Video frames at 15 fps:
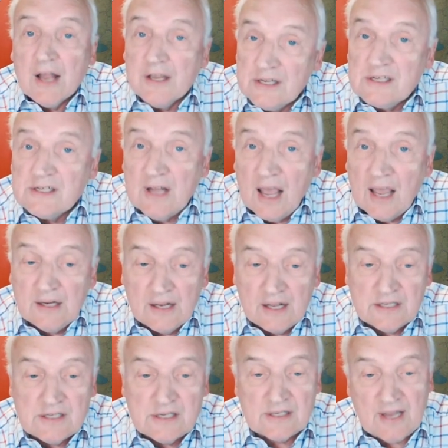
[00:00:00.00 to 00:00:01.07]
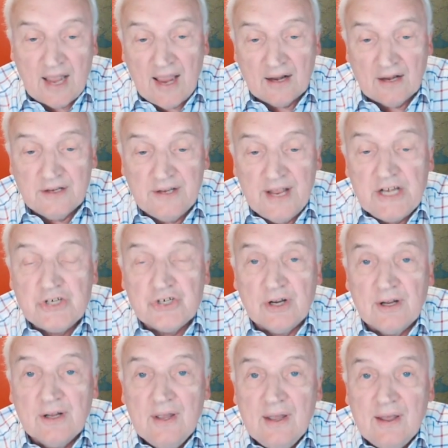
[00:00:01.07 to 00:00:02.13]
understanding its scale and
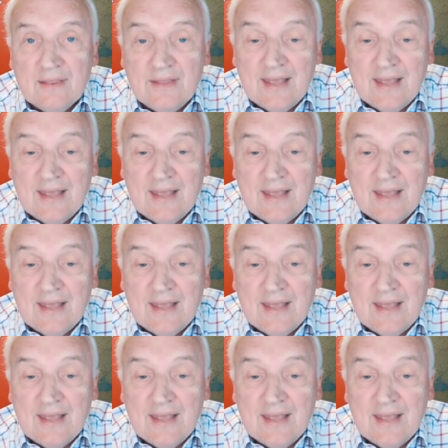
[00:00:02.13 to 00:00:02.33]
nature,